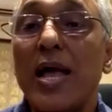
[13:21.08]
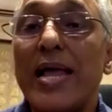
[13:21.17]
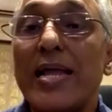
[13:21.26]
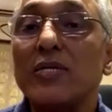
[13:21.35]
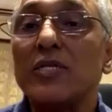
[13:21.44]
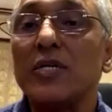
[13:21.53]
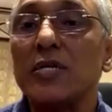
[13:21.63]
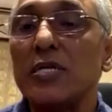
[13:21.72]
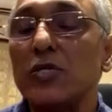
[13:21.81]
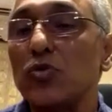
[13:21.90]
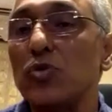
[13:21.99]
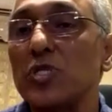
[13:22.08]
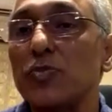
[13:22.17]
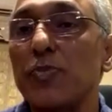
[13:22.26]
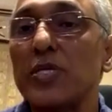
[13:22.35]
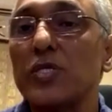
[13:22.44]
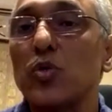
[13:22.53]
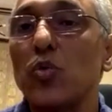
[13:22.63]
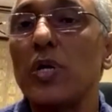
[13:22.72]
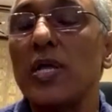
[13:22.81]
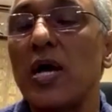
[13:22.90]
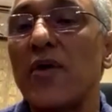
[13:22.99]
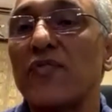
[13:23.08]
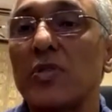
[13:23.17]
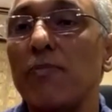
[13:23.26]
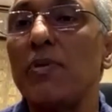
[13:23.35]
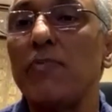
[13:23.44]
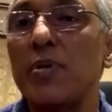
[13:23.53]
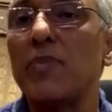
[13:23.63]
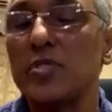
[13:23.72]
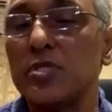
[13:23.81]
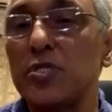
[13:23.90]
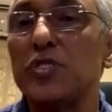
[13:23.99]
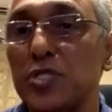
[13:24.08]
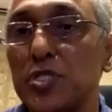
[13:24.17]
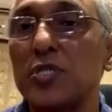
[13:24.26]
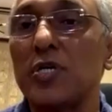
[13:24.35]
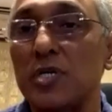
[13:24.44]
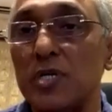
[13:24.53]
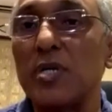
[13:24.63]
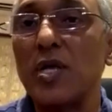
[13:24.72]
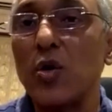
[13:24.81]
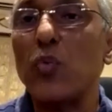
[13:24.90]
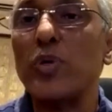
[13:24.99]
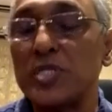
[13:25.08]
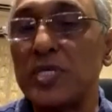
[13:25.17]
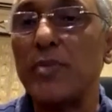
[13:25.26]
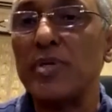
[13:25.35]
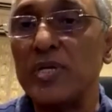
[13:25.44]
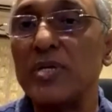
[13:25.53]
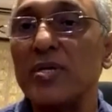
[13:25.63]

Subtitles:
enter into the space only after the PPM is registered with SIDBI.